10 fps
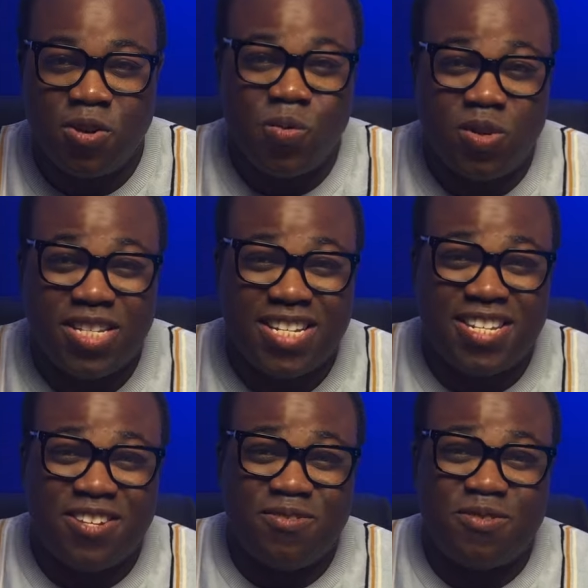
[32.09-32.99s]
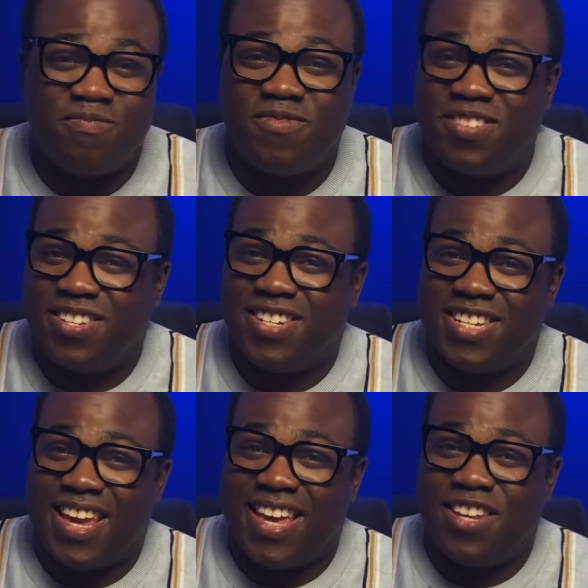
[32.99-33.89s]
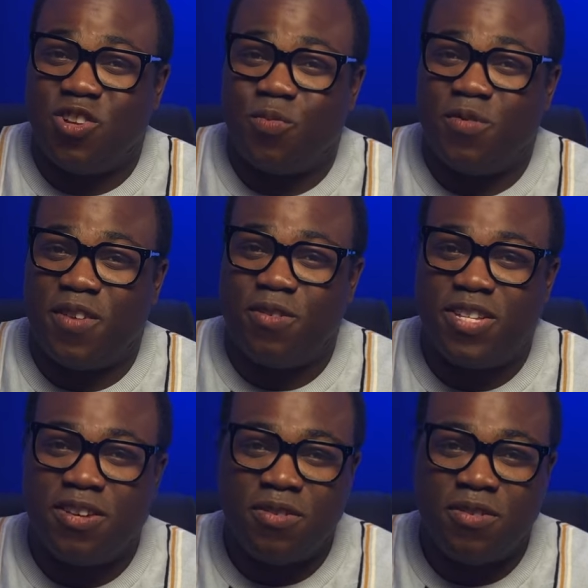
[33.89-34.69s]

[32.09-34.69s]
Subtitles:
What do you do? Just get a normal photo?